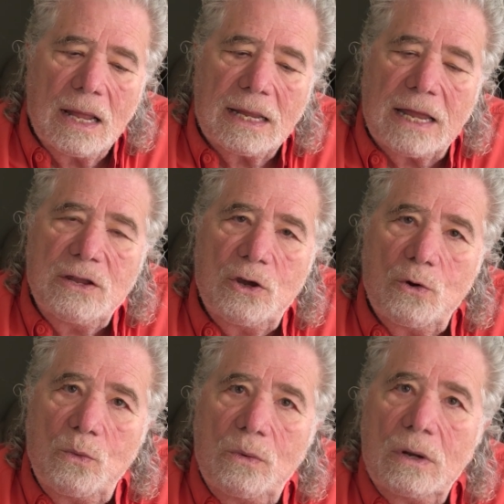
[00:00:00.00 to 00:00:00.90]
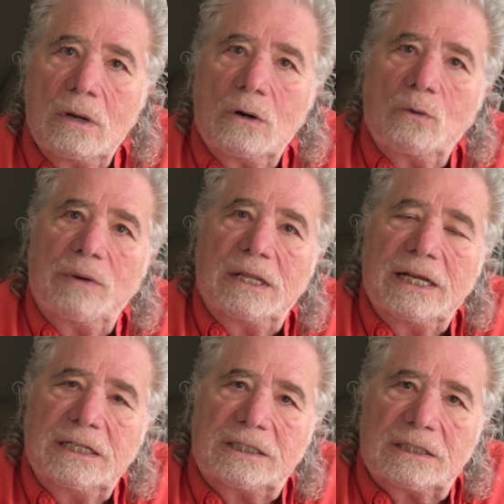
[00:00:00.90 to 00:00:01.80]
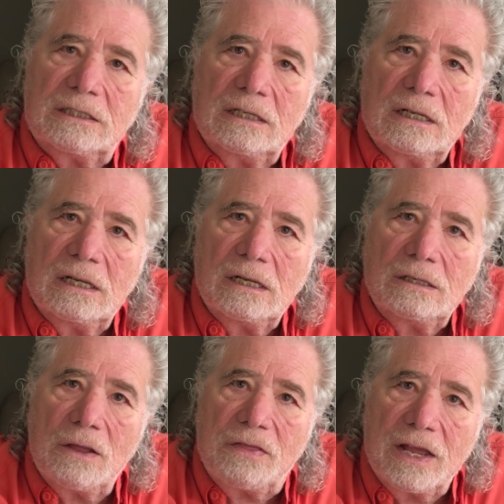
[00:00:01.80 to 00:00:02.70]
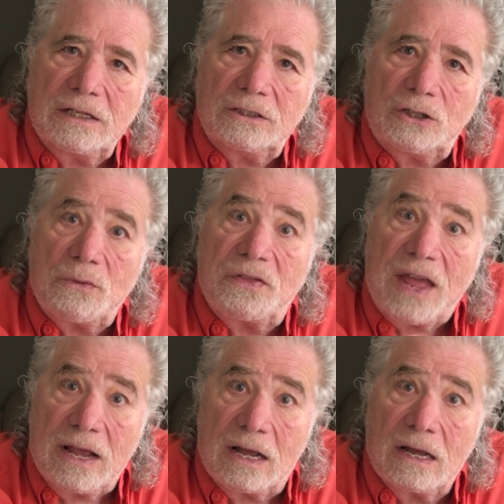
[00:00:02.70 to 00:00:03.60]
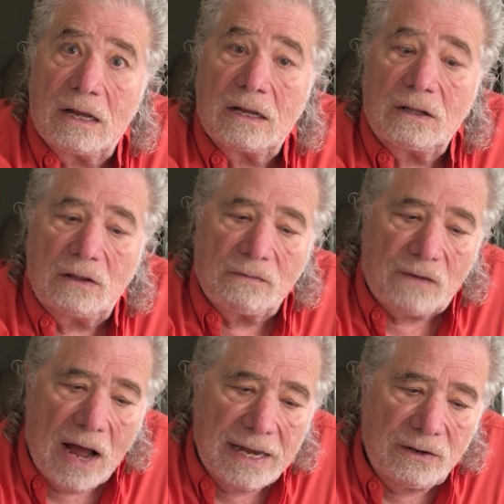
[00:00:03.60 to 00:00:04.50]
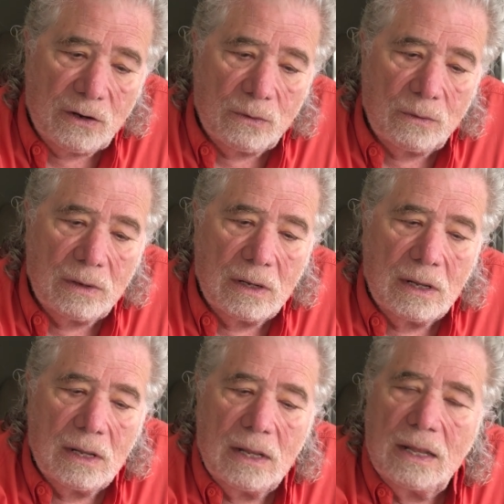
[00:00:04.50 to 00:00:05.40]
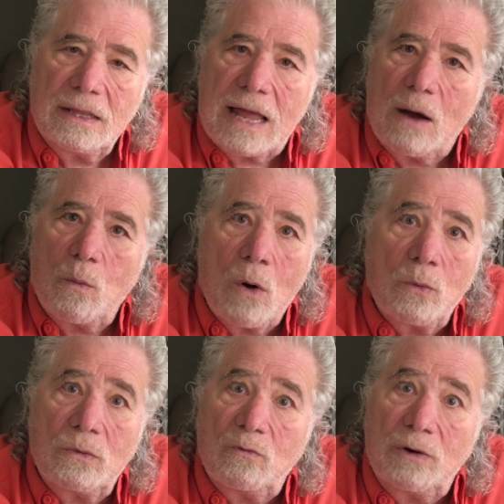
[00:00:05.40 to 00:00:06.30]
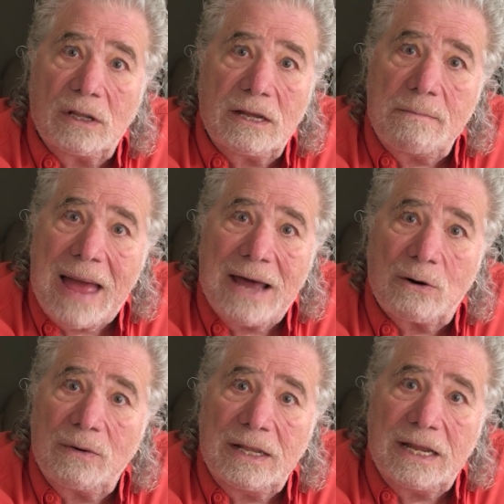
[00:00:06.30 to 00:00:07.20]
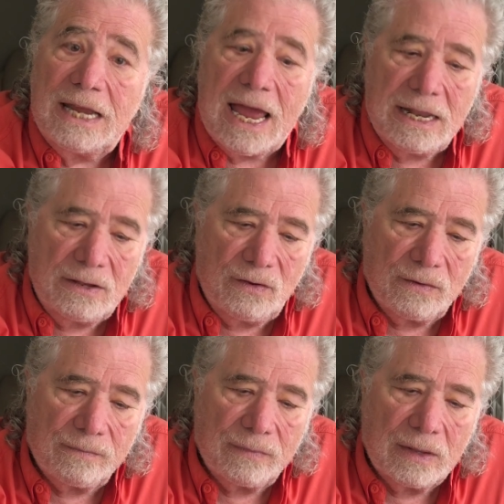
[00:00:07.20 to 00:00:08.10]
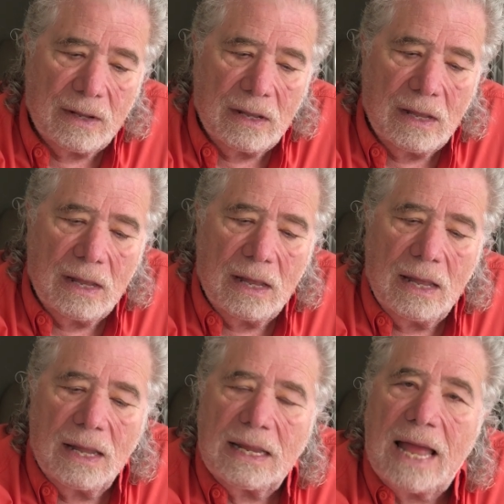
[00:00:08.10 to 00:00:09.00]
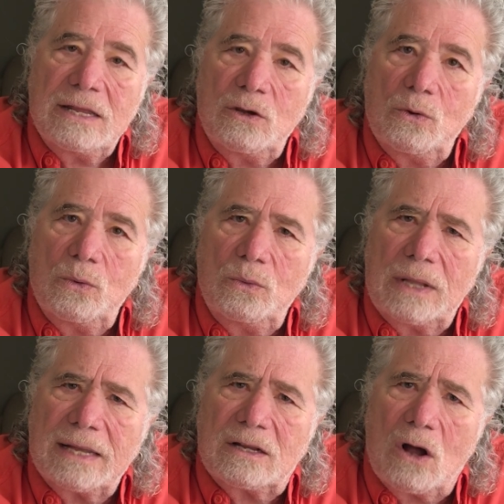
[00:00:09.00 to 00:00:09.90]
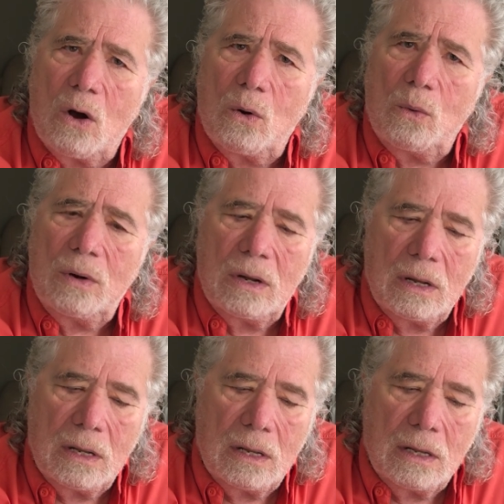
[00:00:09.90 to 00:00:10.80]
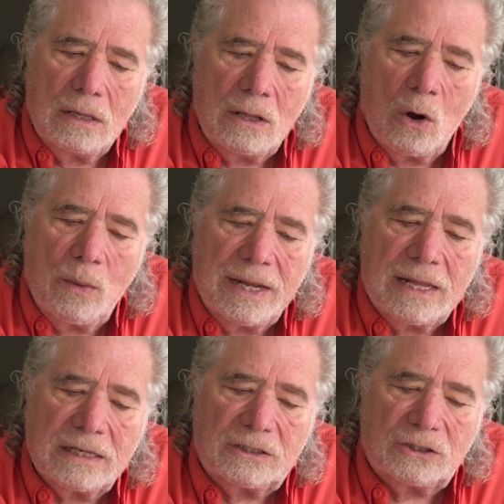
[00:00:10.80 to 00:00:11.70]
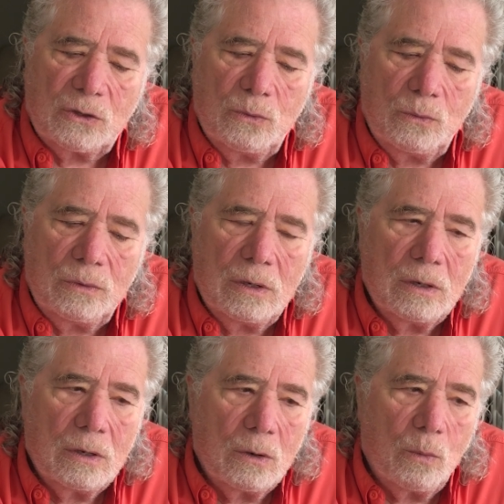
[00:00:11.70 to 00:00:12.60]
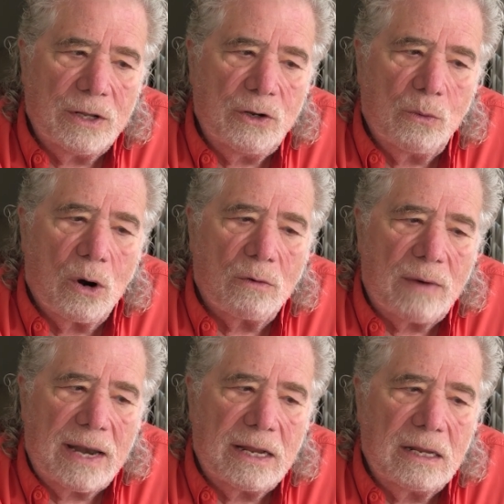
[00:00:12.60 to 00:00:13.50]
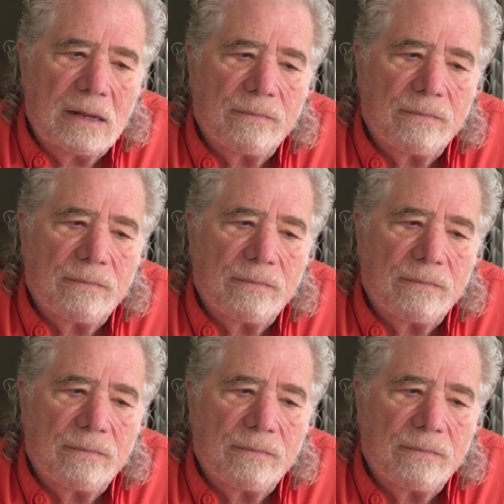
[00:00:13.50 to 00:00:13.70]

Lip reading: Can you release the things you think define you that won't really matter in the end? Can you let go knowing that soon, when you are ready,